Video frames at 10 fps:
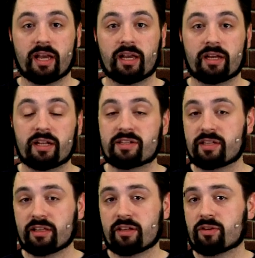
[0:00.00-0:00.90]
And it's
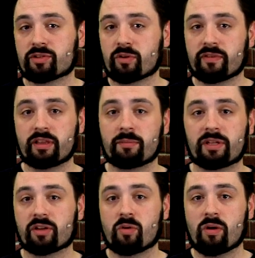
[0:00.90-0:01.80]
still, sort of in
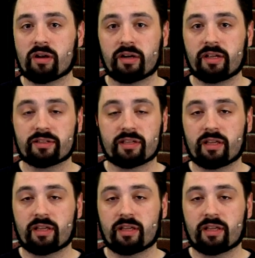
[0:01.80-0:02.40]
limited quantities,